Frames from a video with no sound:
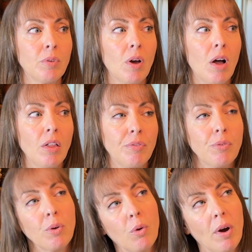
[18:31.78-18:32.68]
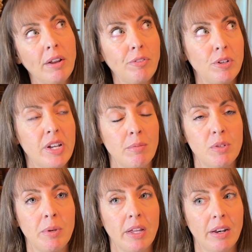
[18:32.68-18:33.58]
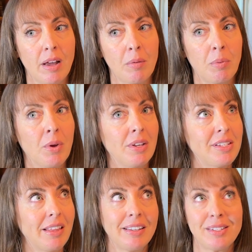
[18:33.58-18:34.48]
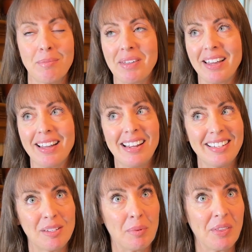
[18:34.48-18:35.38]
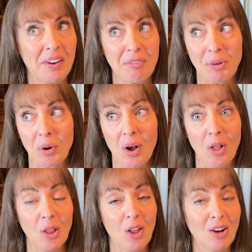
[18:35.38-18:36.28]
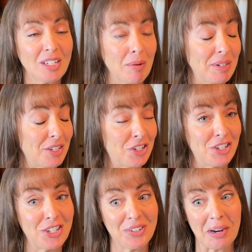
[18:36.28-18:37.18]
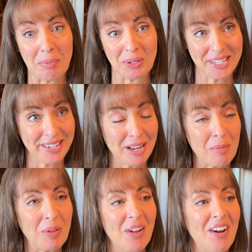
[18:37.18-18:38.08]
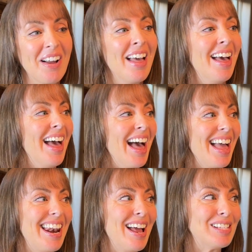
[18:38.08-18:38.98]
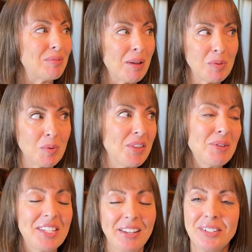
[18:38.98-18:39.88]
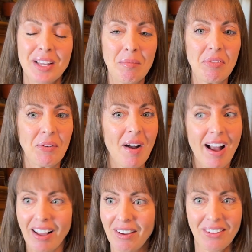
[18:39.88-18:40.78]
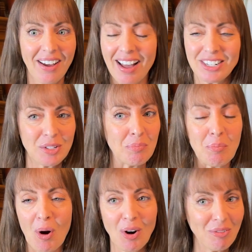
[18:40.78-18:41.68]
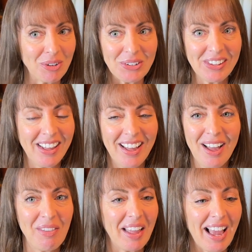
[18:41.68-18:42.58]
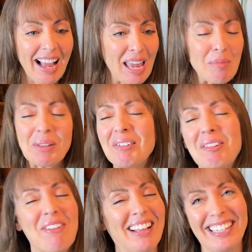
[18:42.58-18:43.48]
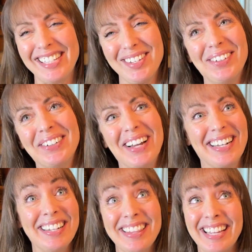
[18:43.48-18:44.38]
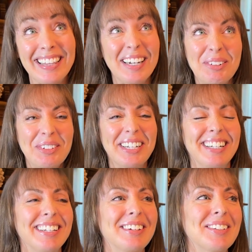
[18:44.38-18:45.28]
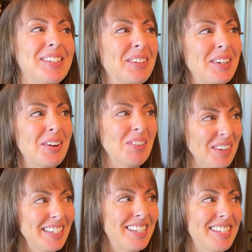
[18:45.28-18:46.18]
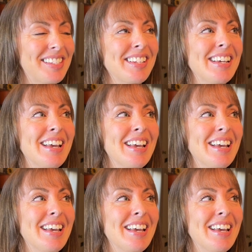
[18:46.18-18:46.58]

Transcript: of quite a few times we end up selling something. It has been there for a long time. It takes just the right person to come along. And sometimes when those sales come through, I just marvel, I can't believe it finally sold. I didn't think that it would, So you don't want to just,